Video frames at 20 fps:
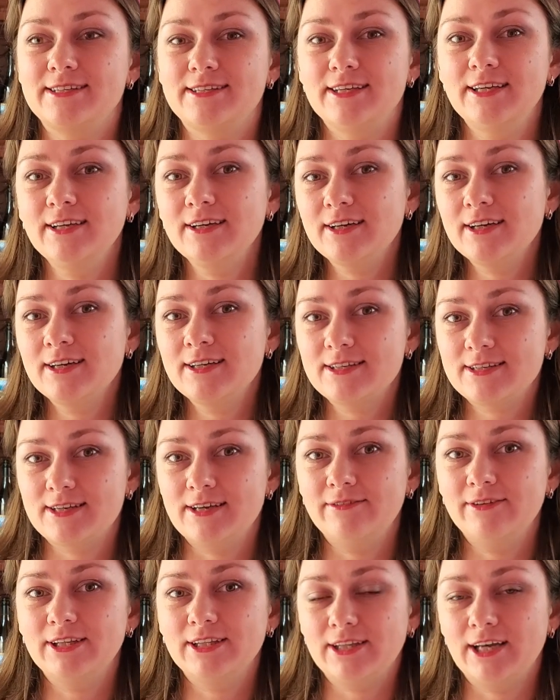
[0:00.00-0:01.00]
think
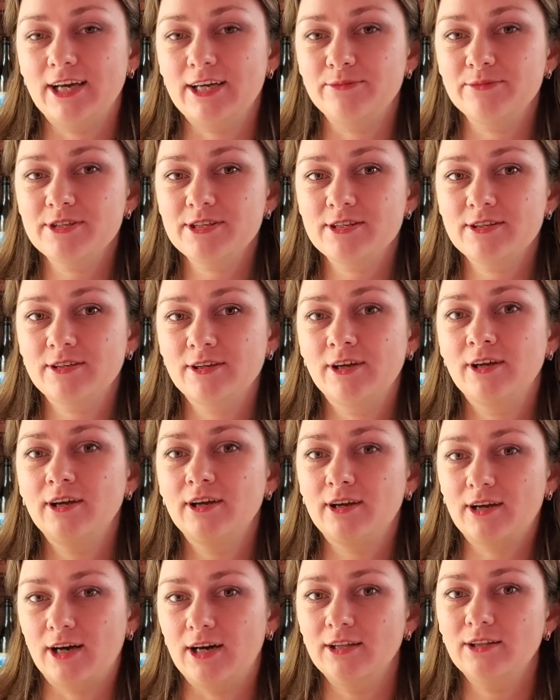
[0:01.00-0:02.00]
7 times,
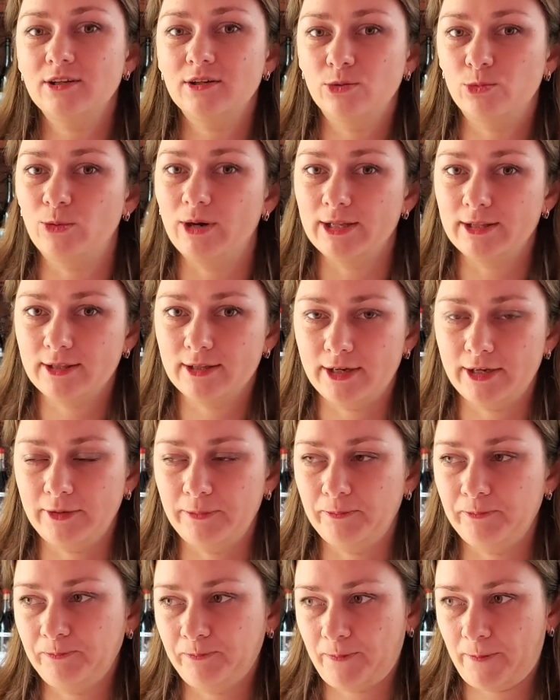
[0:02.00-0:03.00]
cut 1
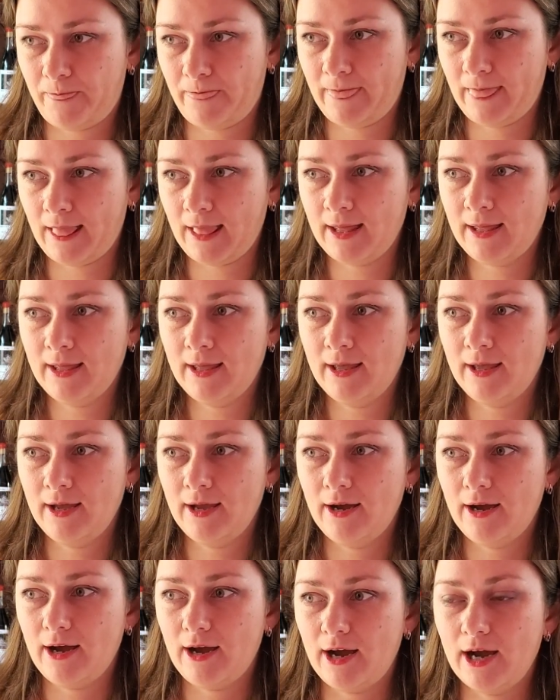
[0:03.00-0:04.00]
time.
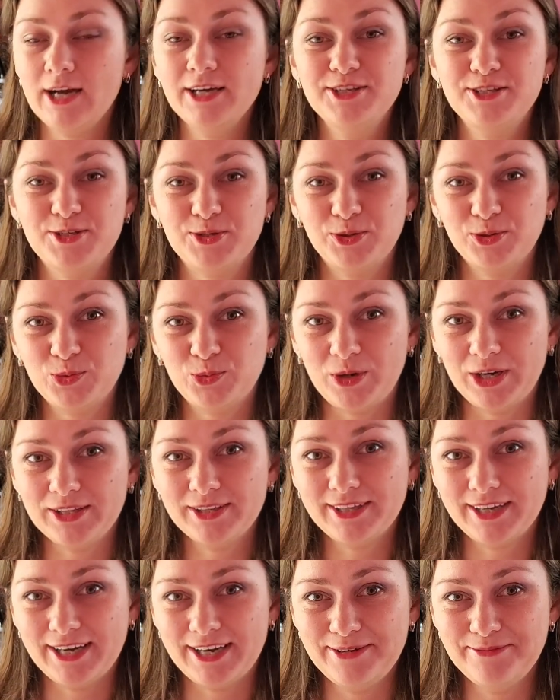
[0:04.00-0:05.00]
I thought
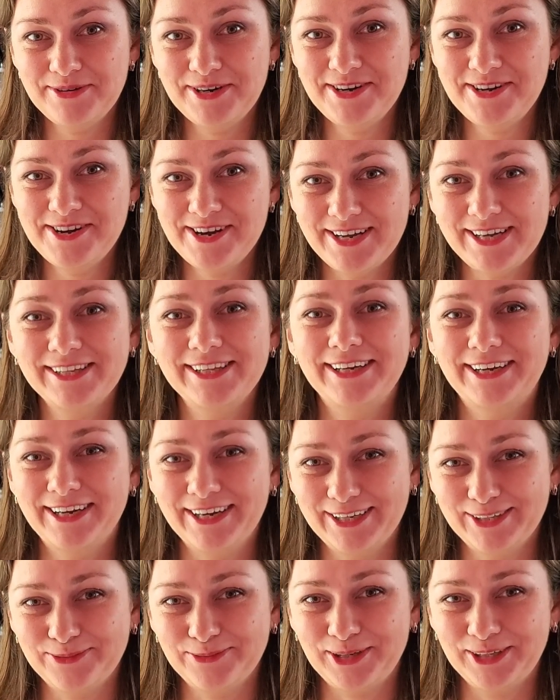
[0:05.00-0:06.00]
1 time and I
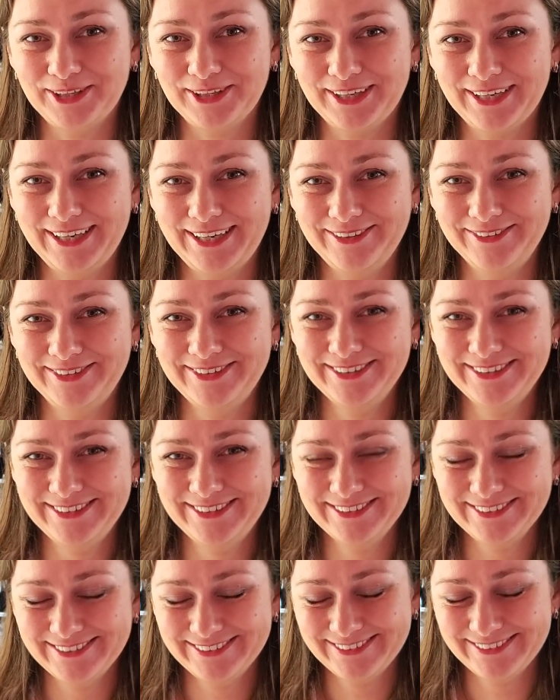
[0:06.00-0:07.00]
cut 1 time,
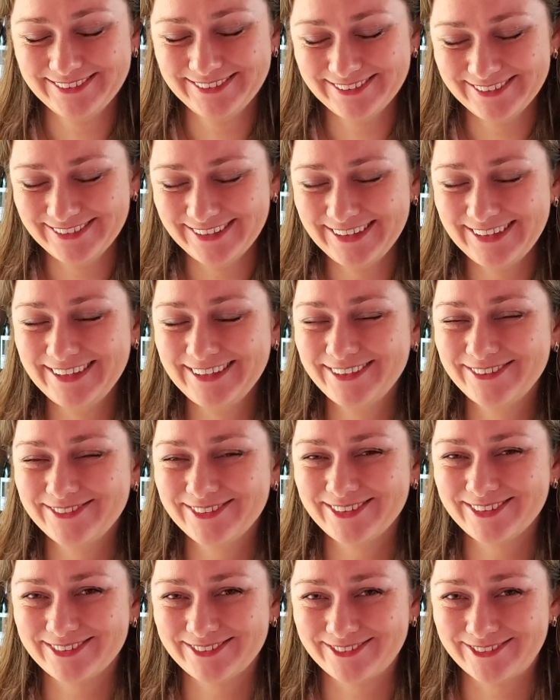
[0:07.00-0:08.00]
and it
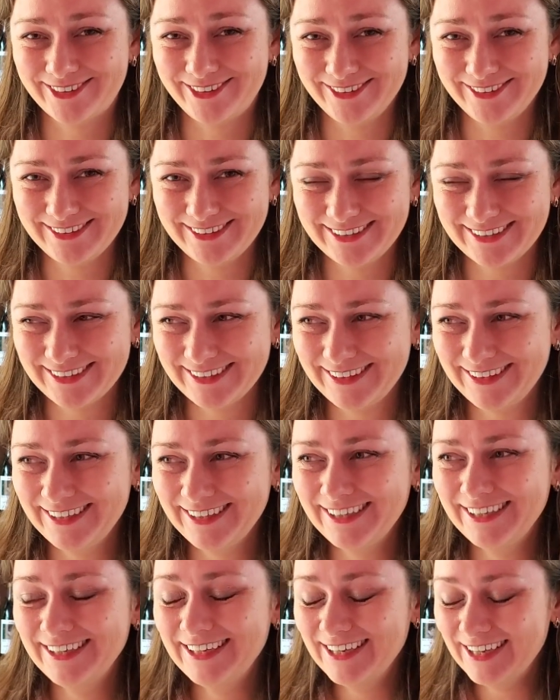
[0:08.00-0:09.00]
was wrong.
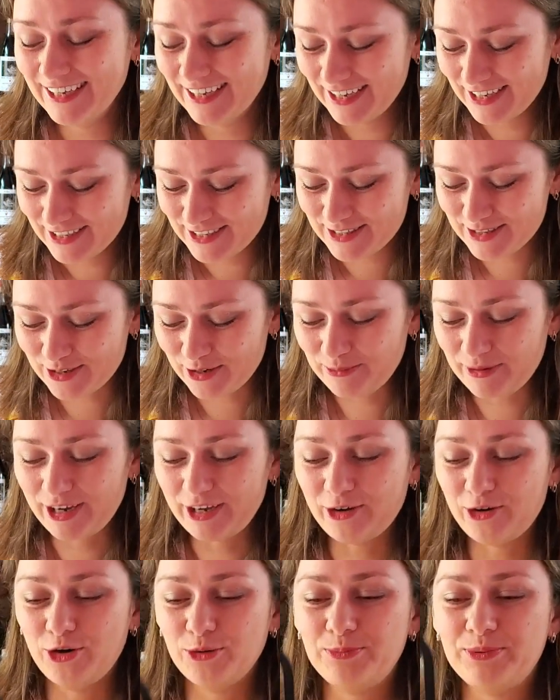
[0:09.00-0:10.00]
So
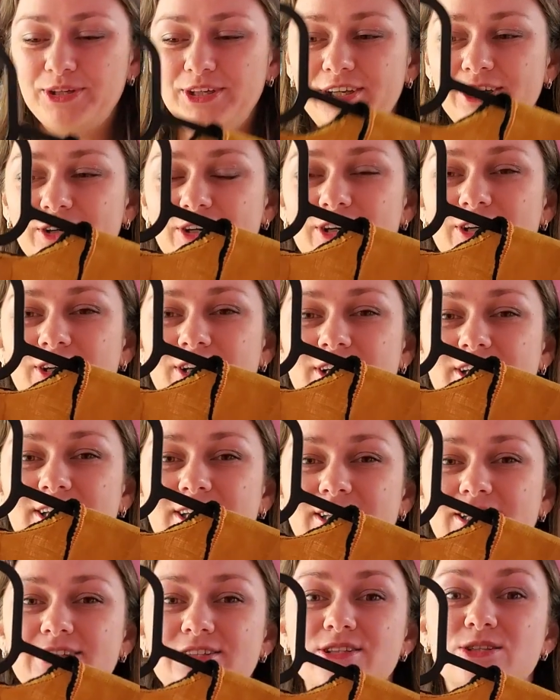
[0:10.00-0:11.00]
my opening
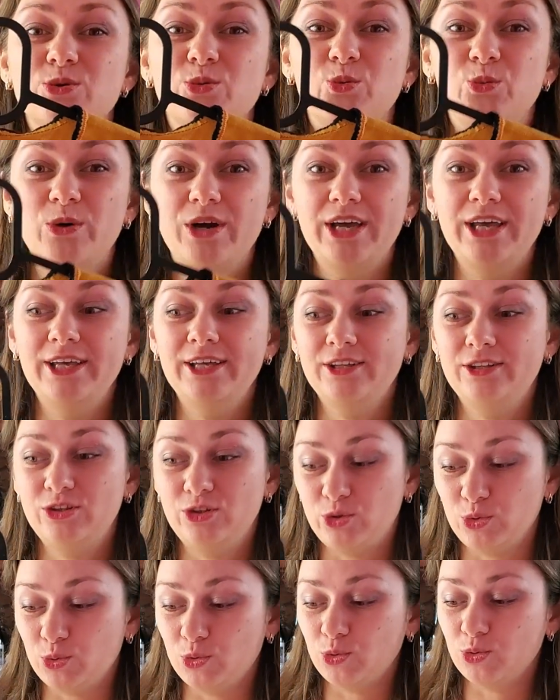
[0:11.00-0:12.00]
is way
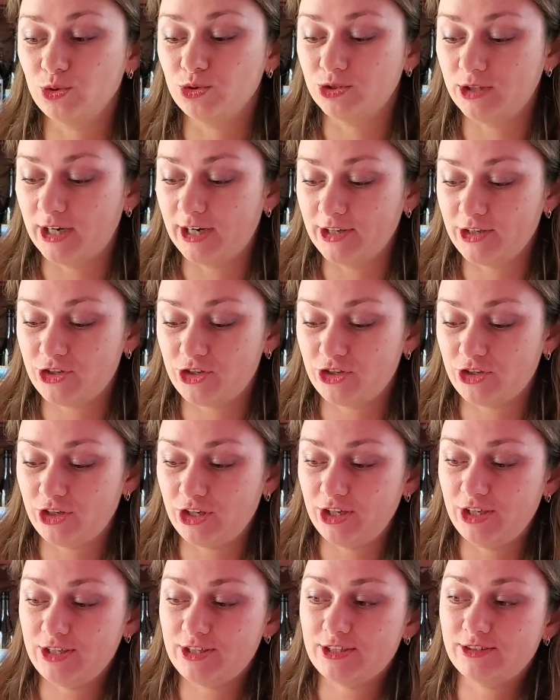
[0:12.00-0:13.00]
too
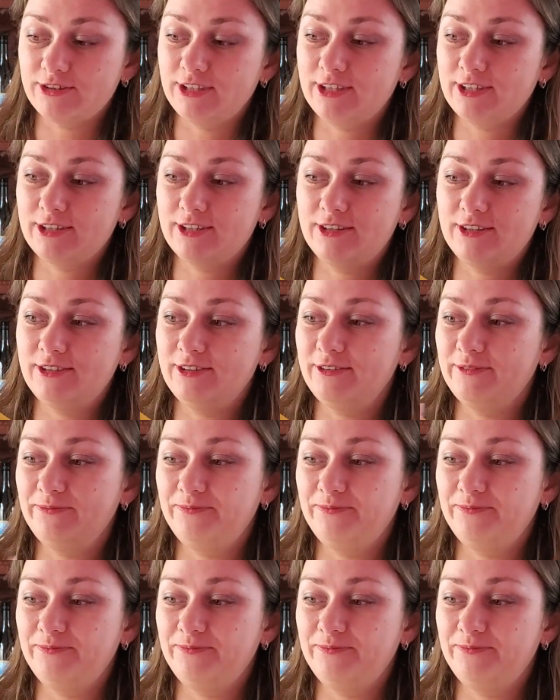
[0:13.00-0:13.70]
large. It's like,